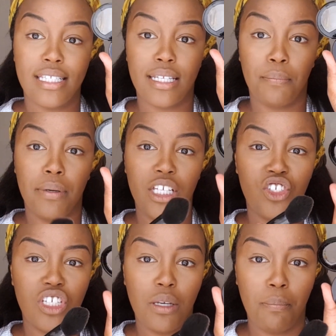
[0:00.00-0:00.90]
It's a
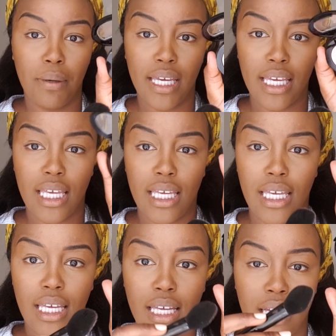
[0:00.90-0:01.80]
peachy,
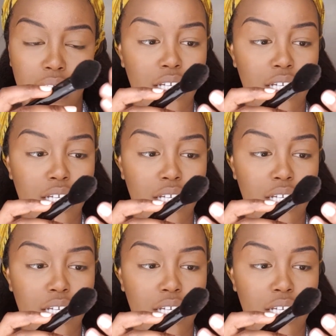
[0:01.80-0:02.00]
pinky,